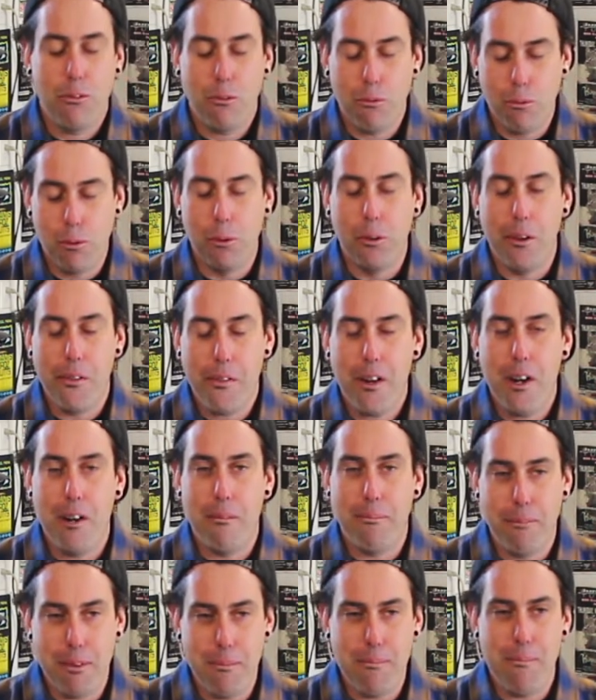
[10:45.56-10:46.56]
Rule of
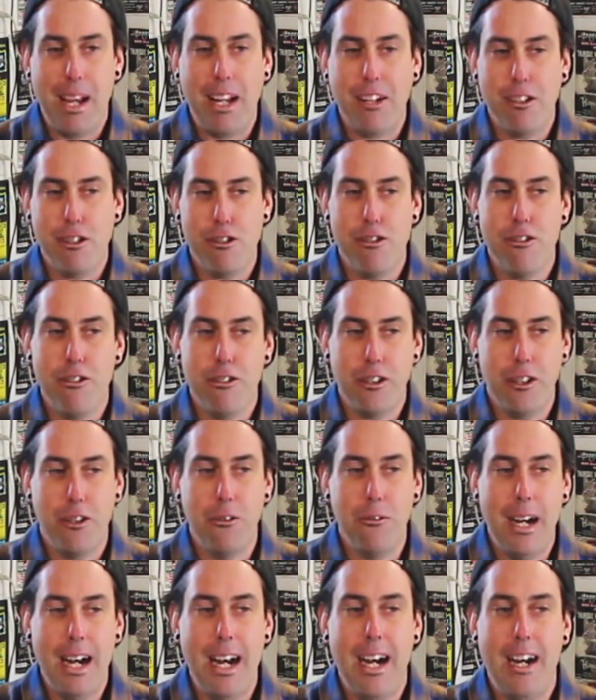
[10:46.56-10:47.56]
thumb, you make sure
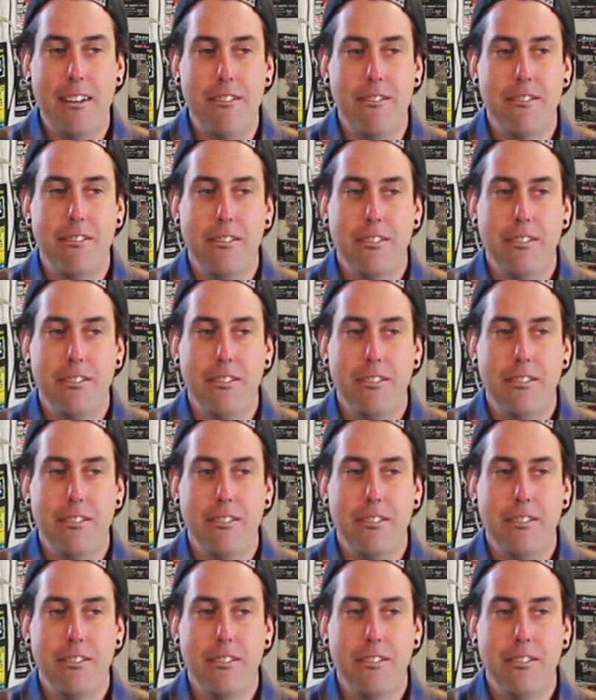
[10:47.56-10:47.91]
you have